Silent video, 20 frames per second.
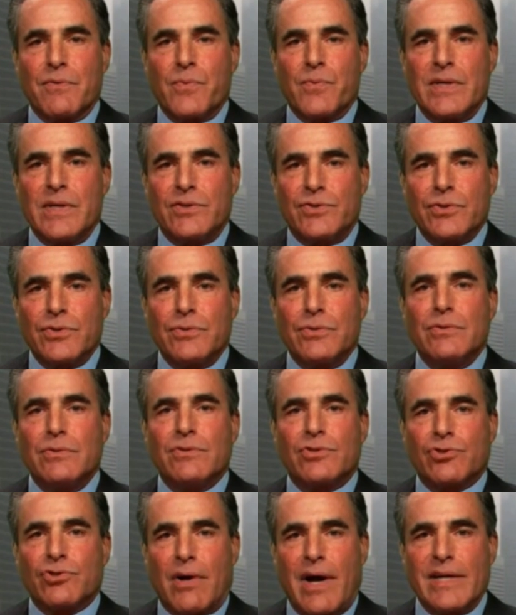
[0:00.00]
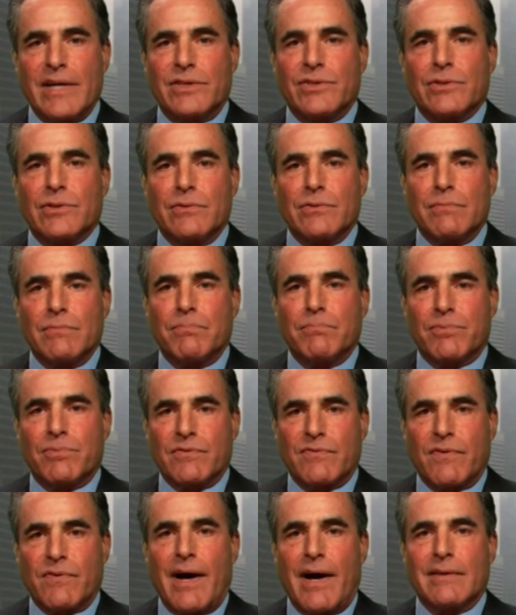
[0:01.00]
we do try to
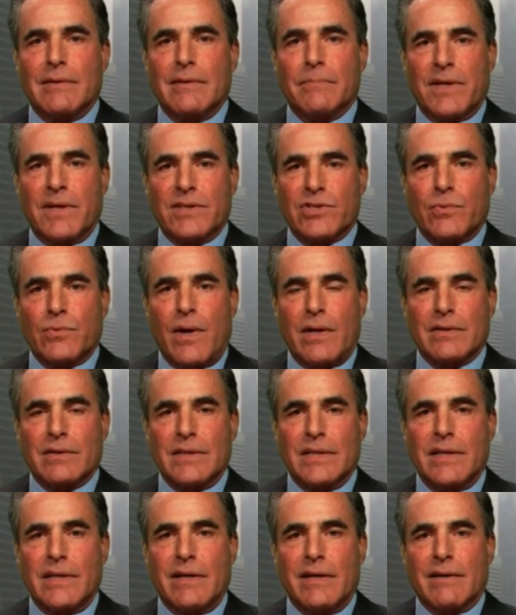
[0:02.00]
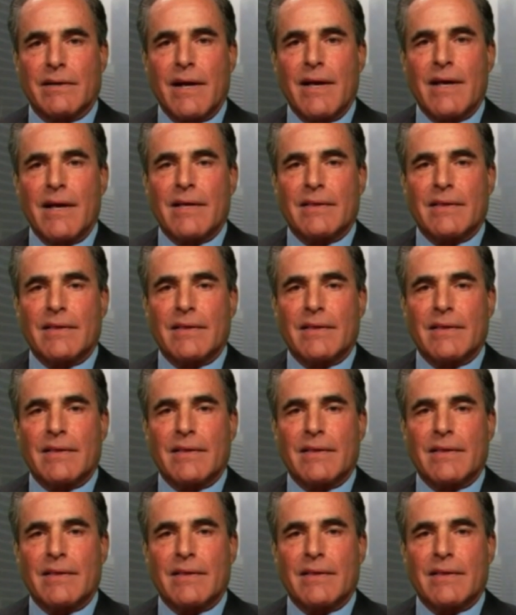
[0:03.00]
provide the best quality care.